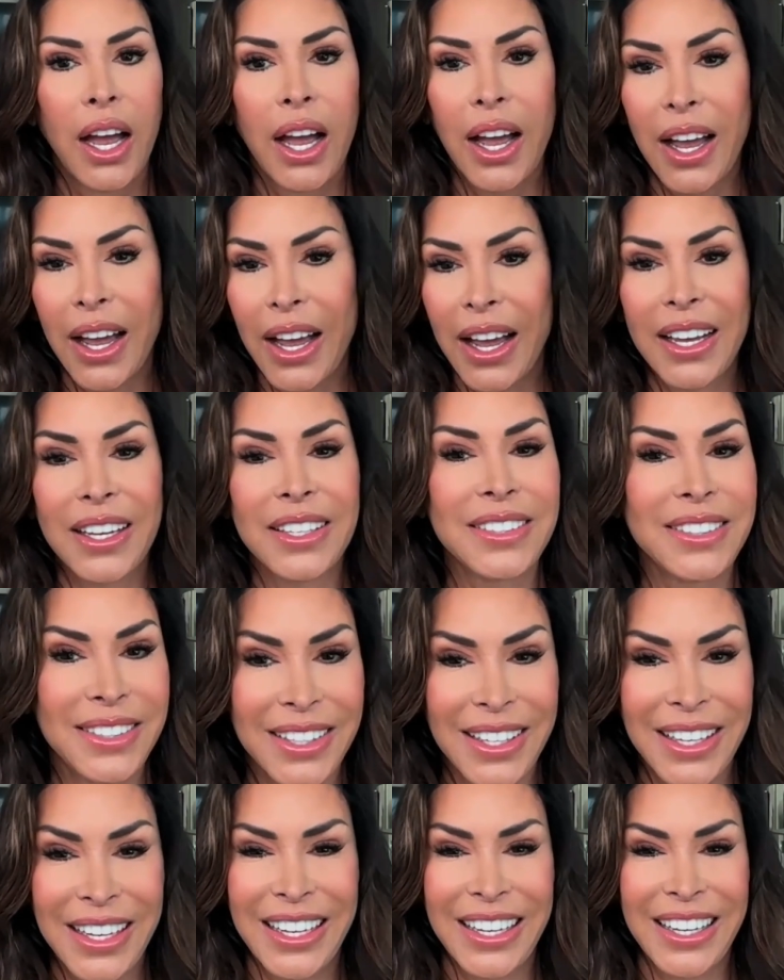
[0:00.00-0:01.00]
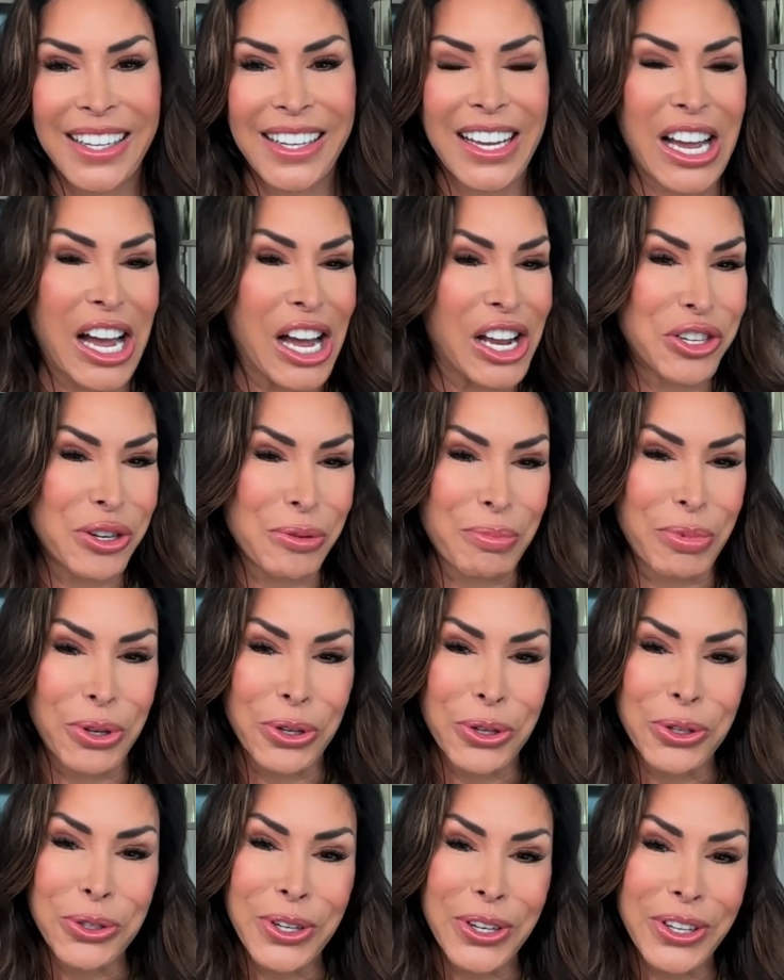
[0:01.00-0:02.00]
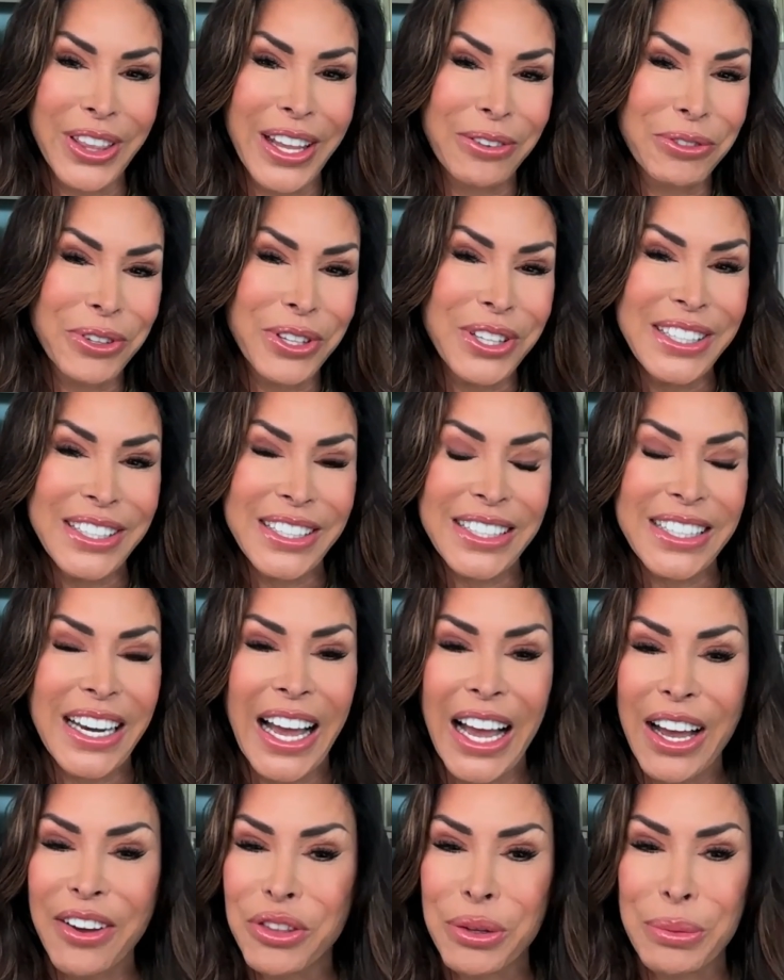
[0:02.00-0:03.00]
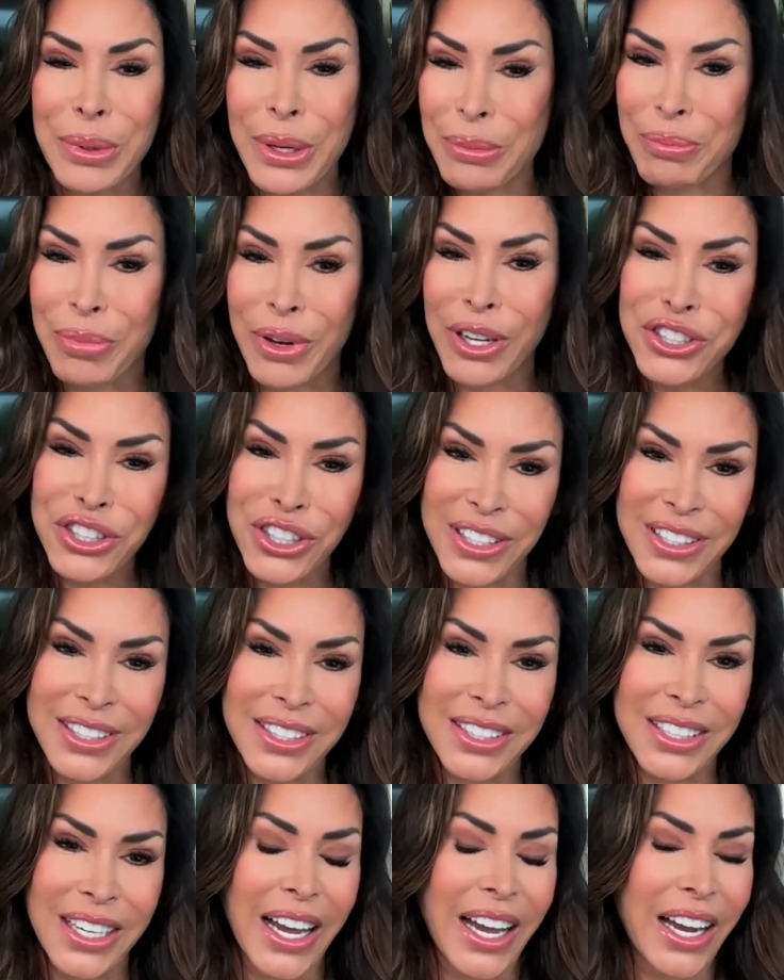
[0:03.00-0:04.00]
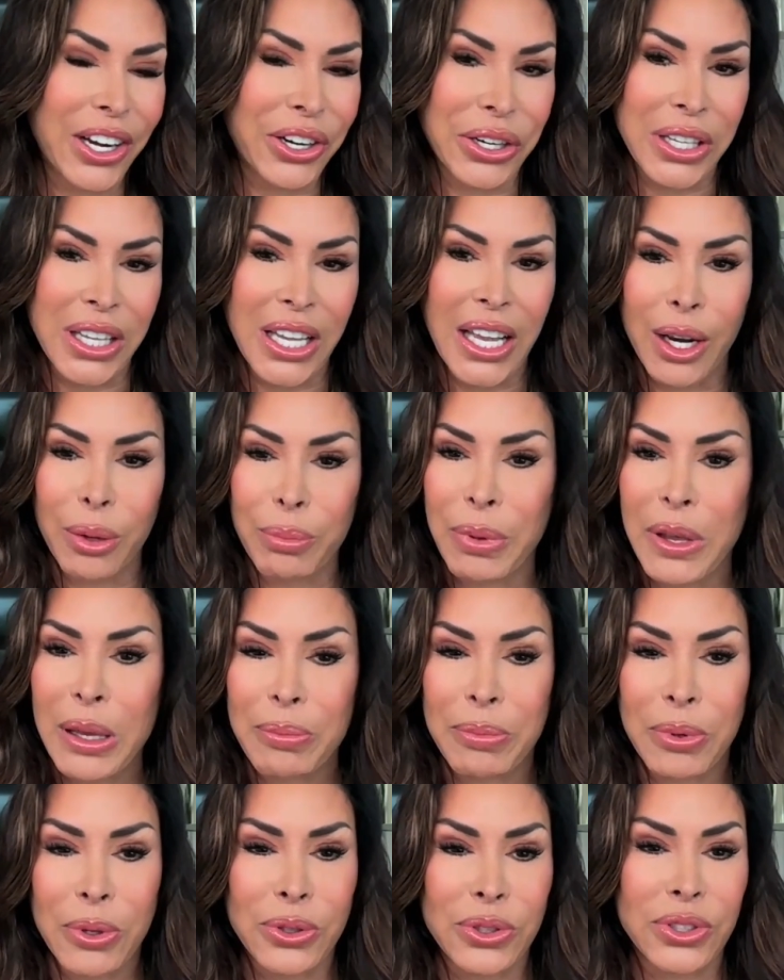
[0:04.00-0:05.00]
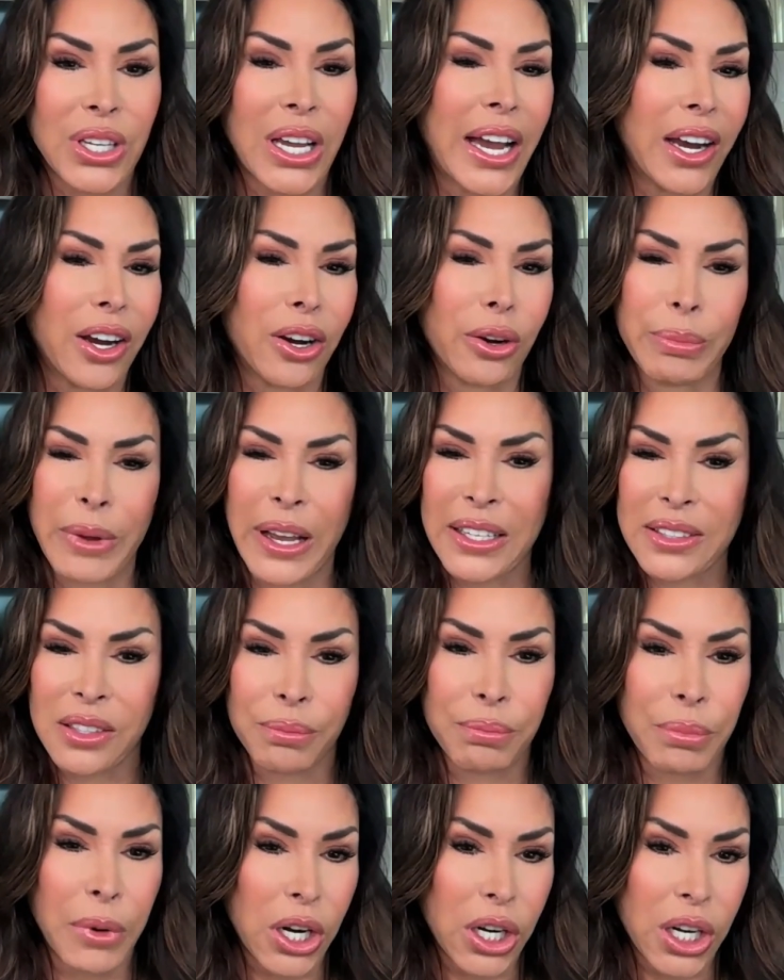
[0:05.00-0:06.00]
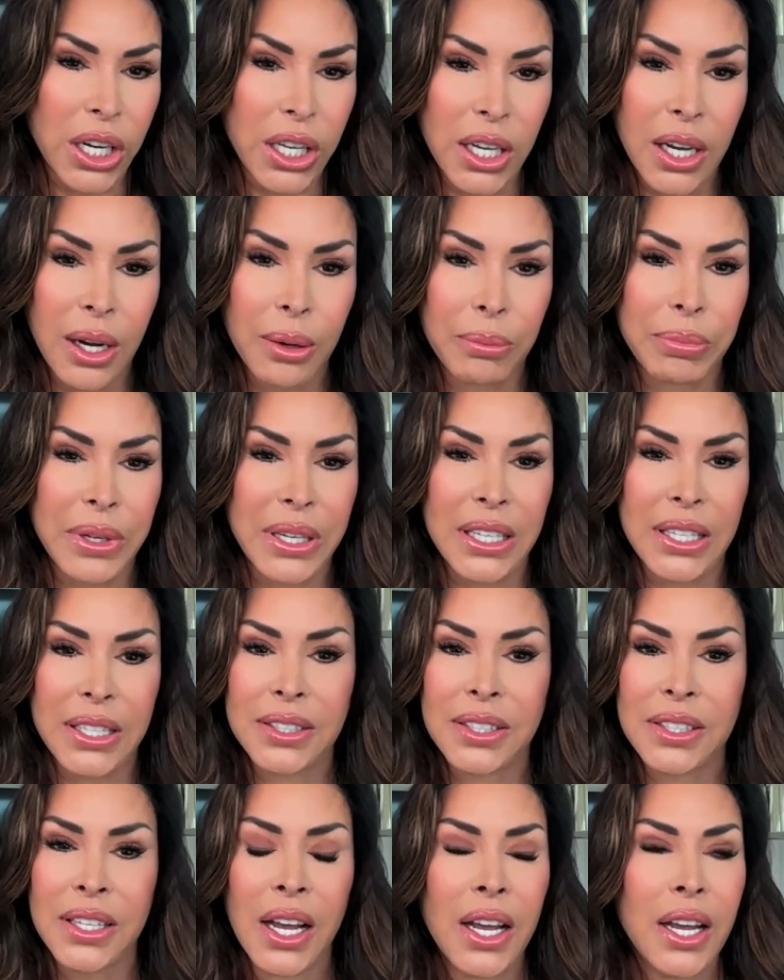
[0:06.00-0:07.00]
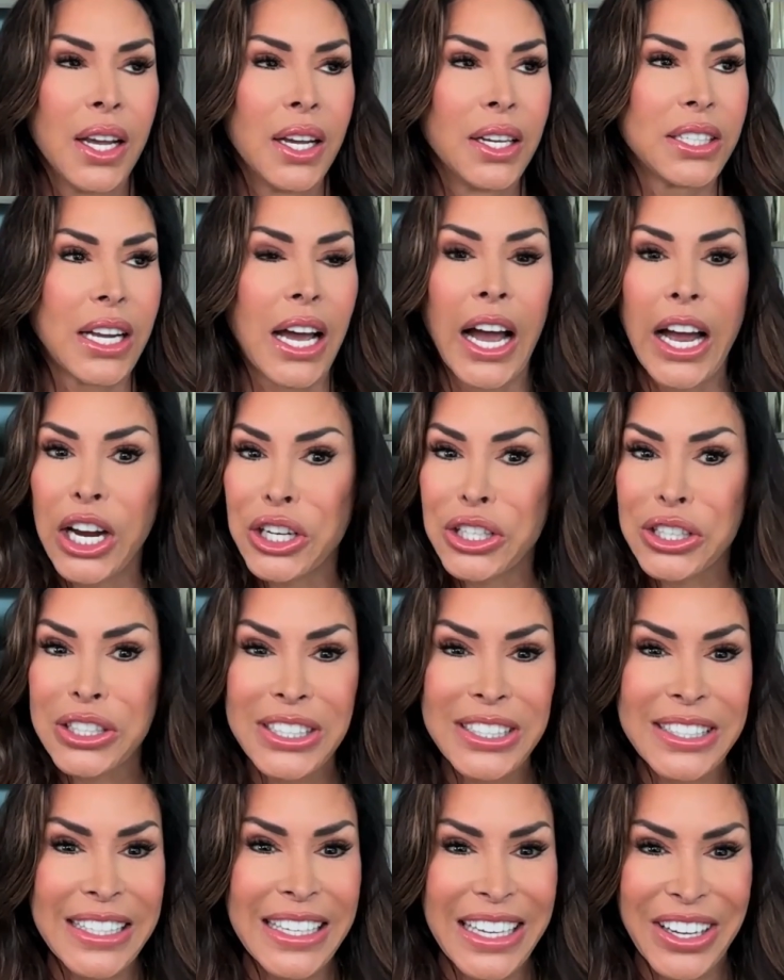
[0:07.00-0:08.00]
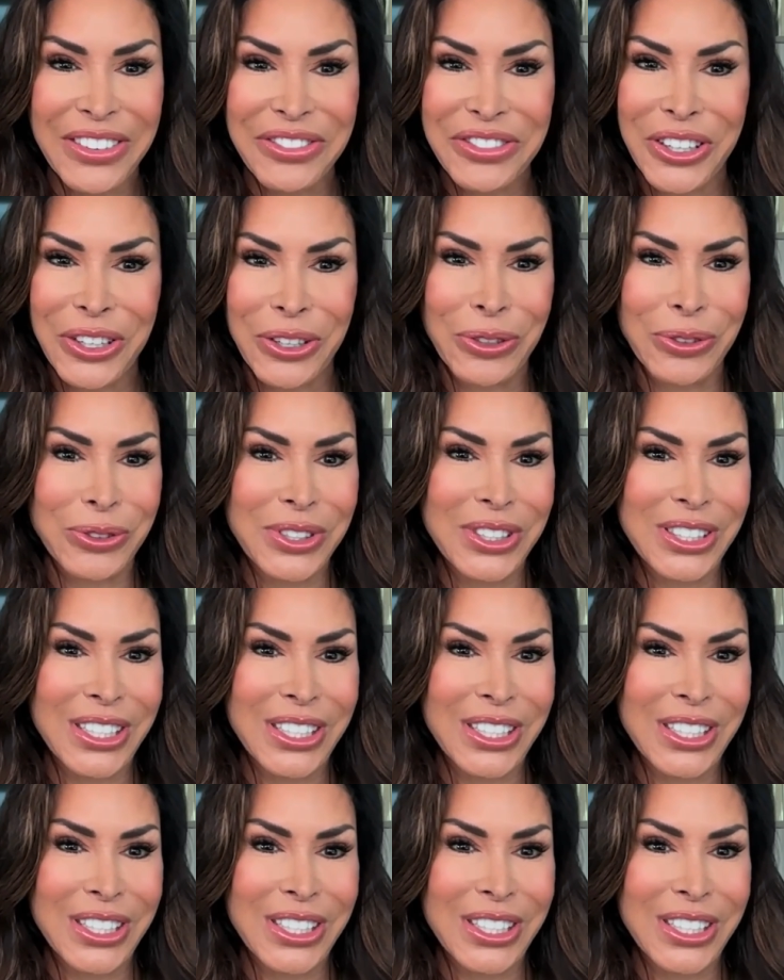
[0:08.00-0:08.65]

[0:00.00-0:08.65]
as a entrepreneur that really didn't have the big budgets to hire a lot of people, to hire massive marketing companies, to hire CFOs, to